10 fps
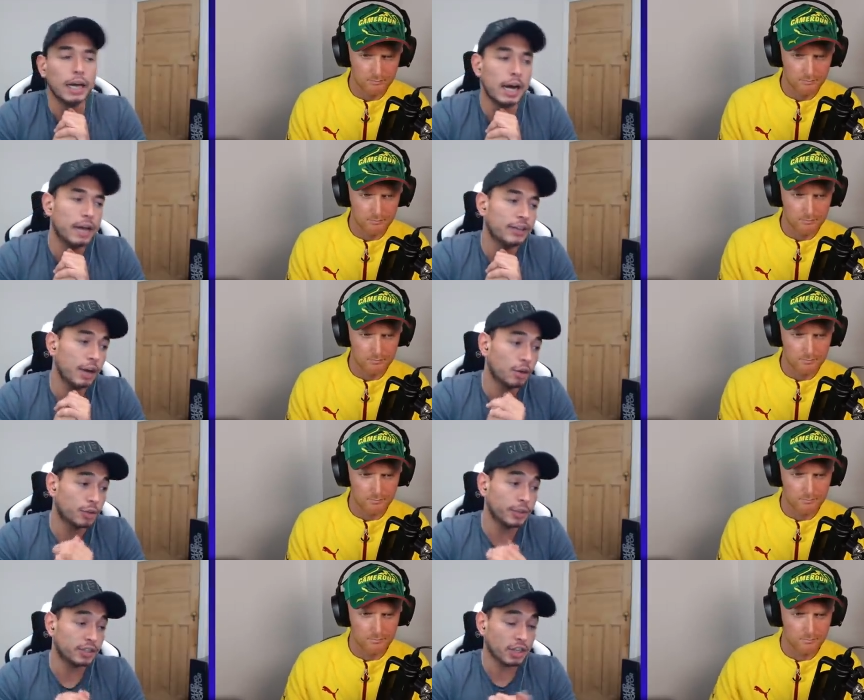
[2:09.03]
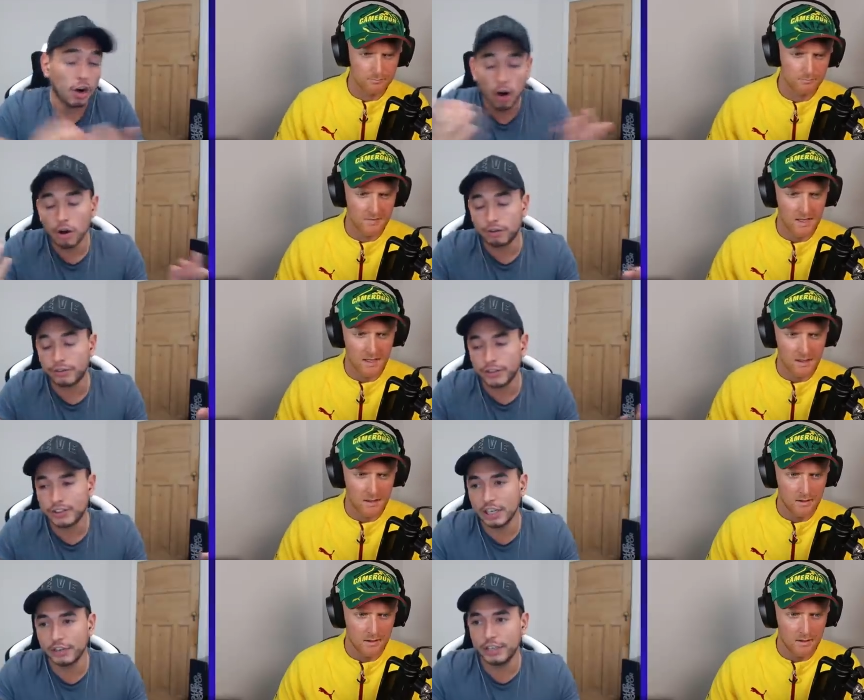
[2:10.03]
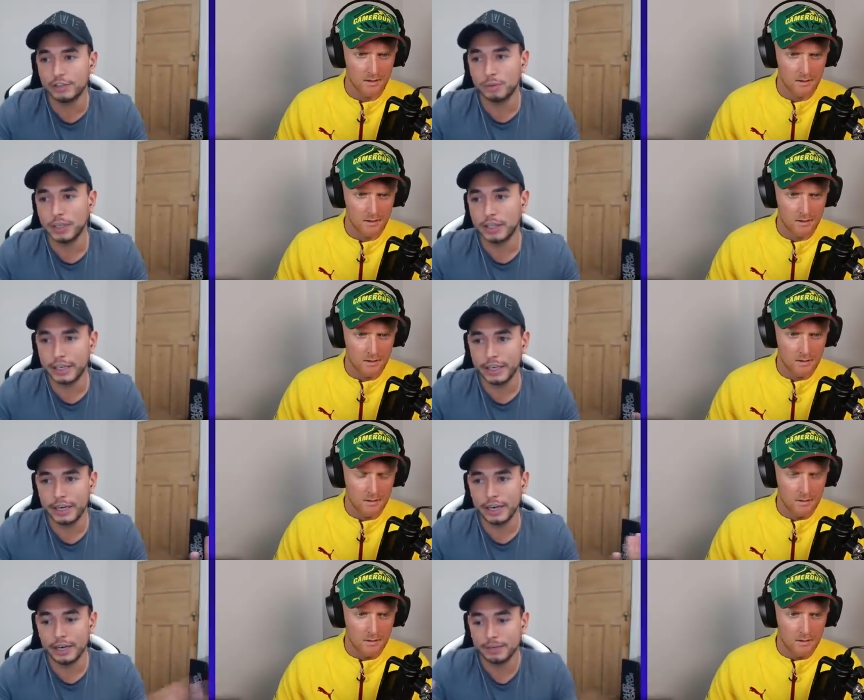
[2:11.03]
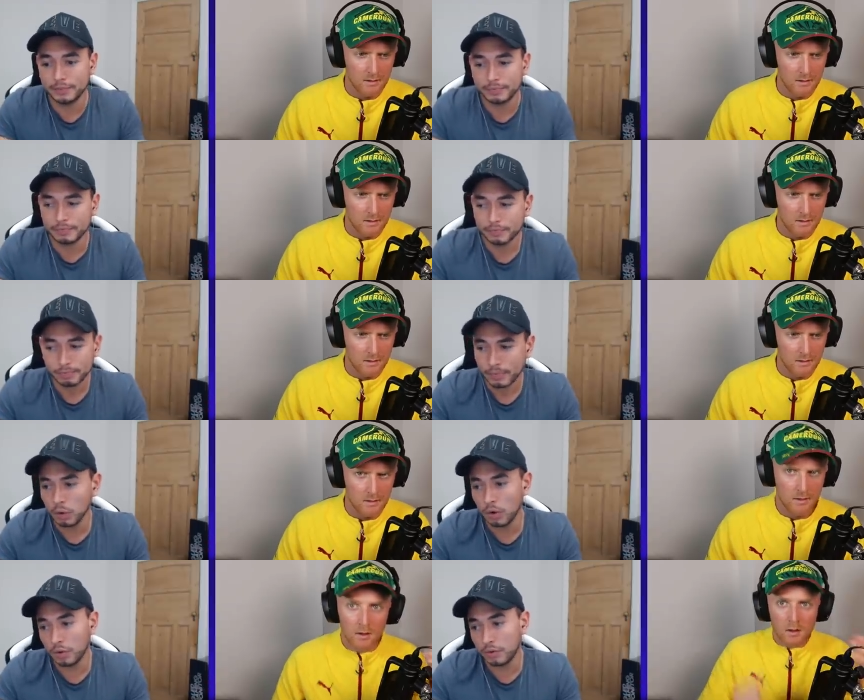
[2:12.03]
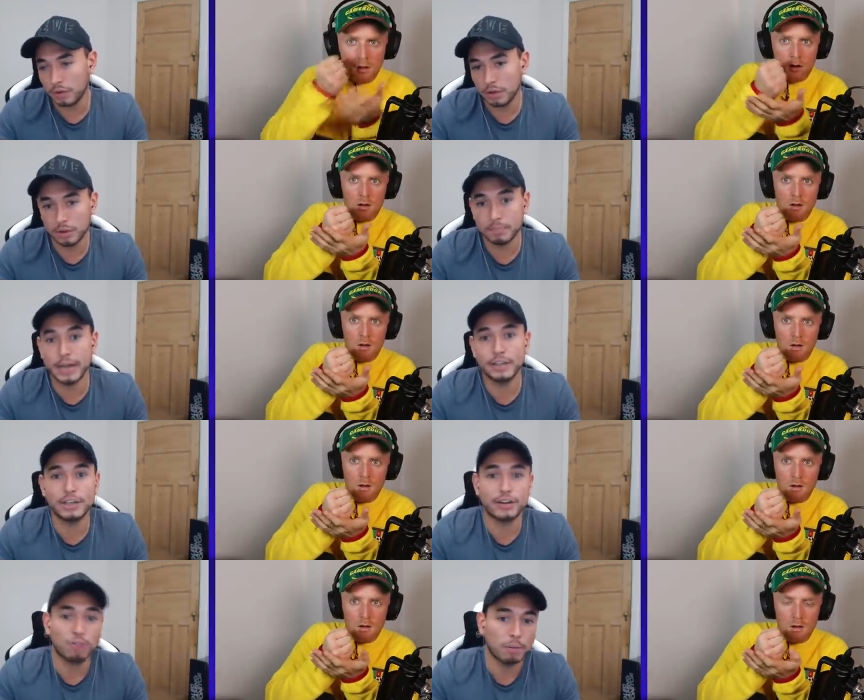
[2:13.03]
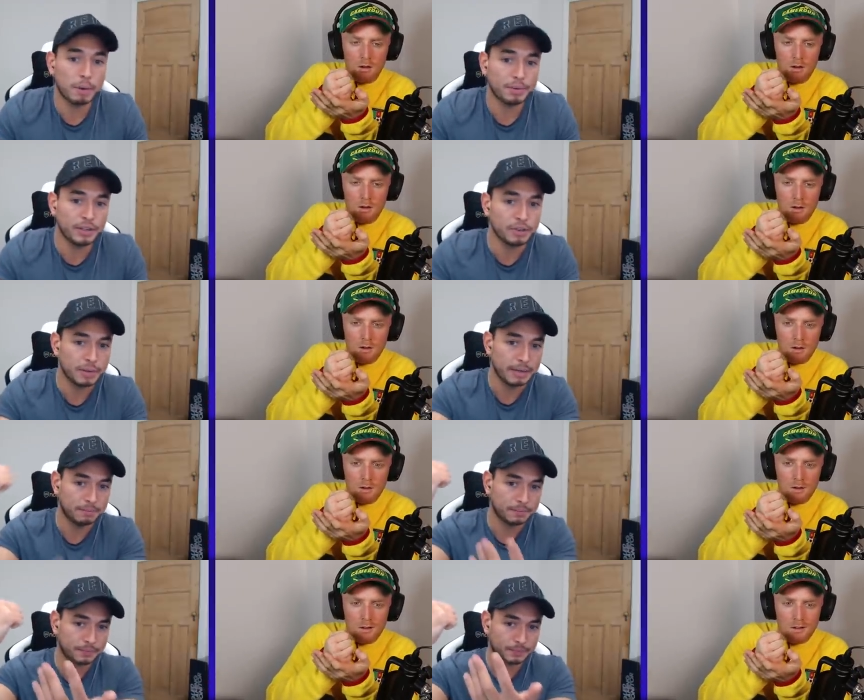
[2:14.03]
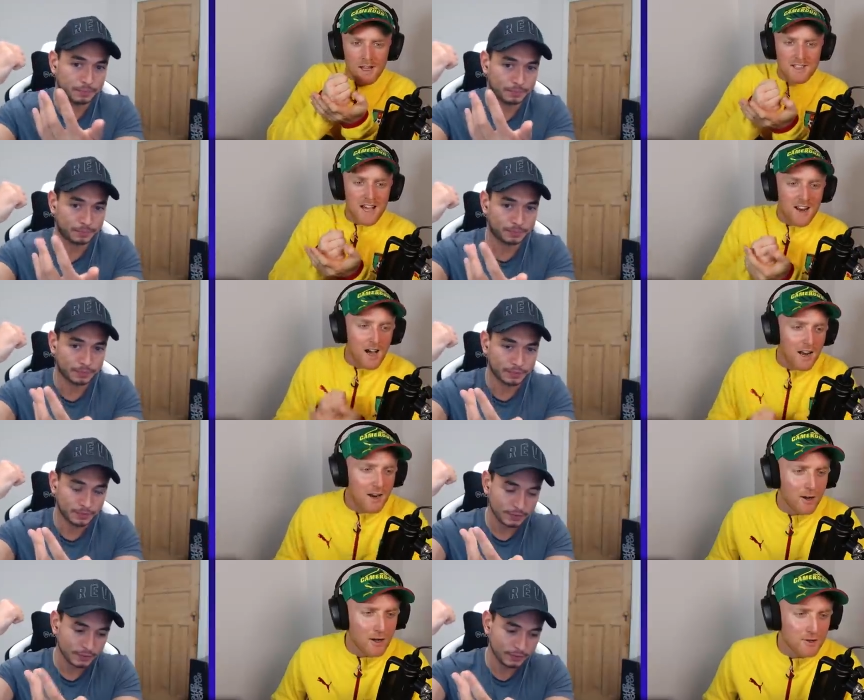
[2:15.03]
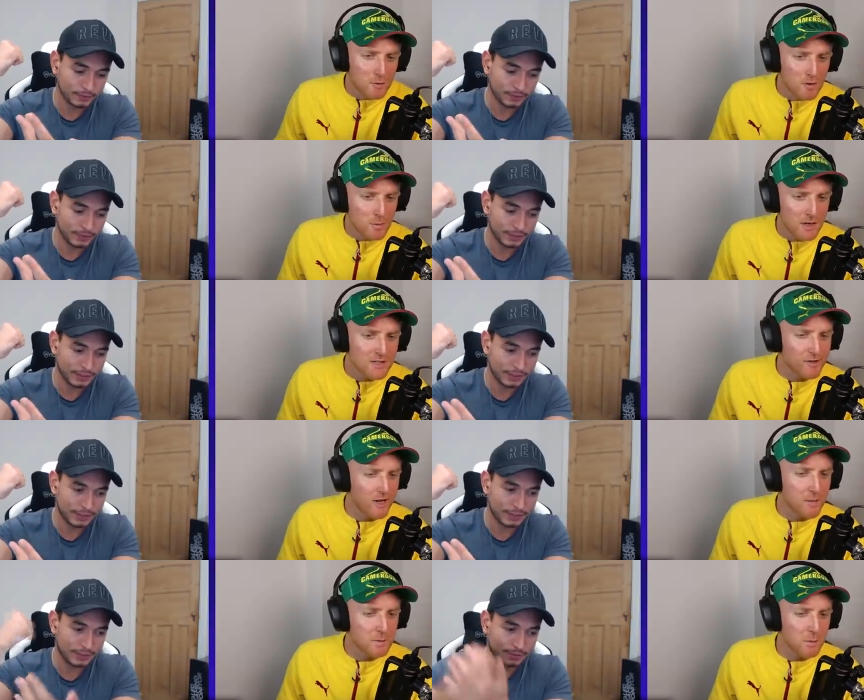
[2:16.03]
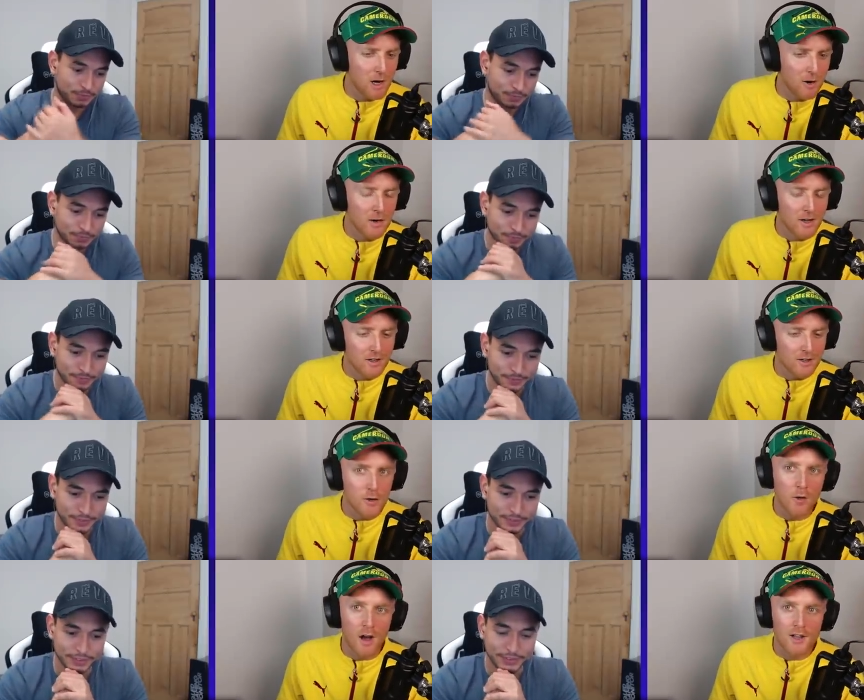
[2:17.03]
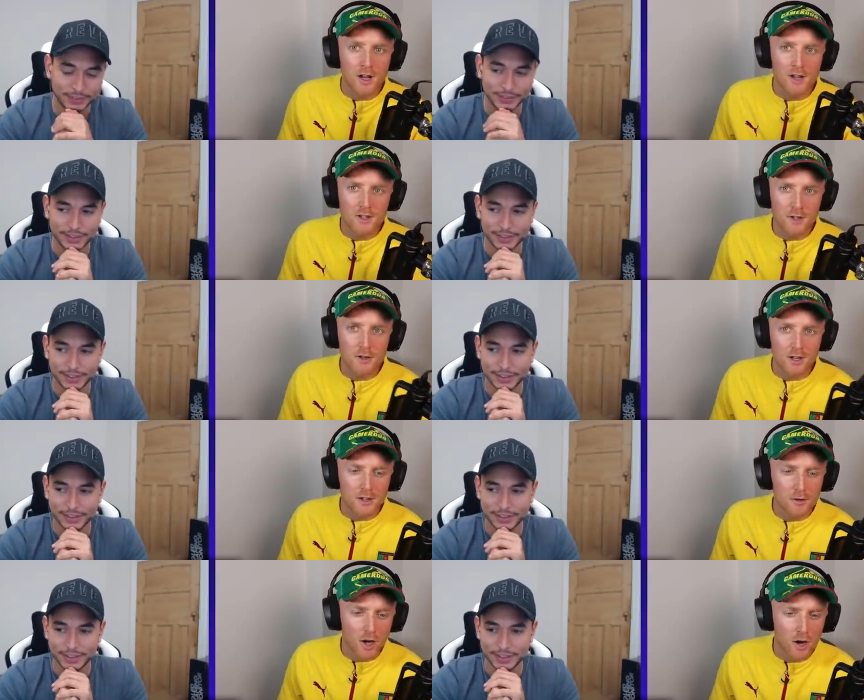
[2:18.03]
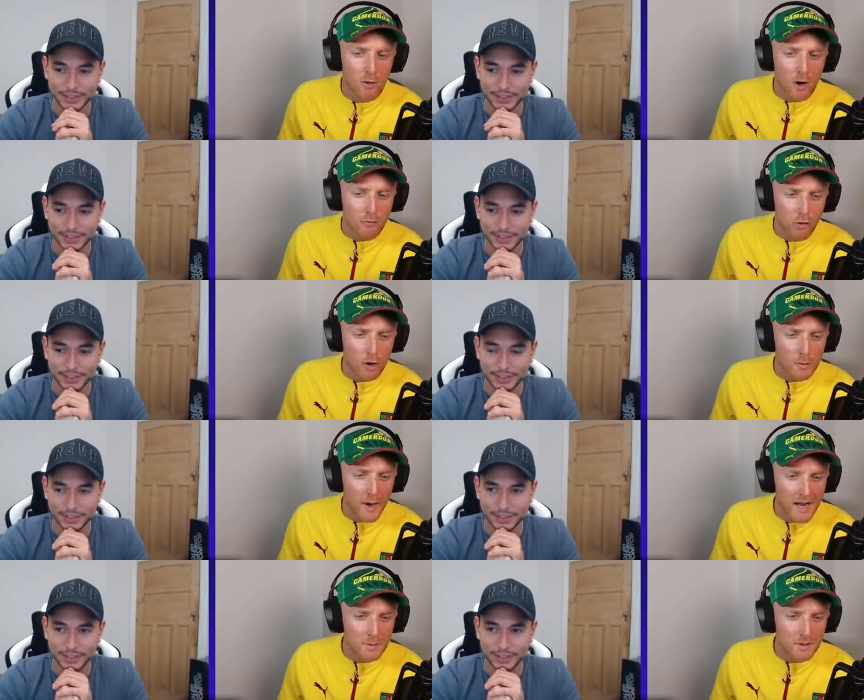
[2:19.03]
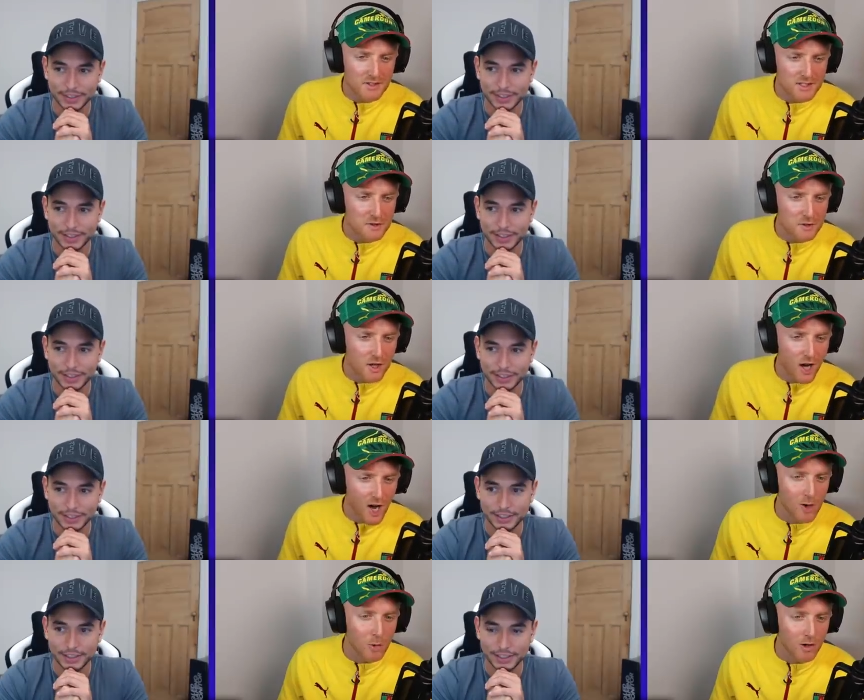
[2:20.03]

Speaker 1: Uh, Theo, should we start off the series with the, uh, well, the, the mandatory rock, paper, scissors, mate?
Speaker 2: Yes, and I, and I do want to bring something up as well. You, I heard you you go rock, paper, scissors, go.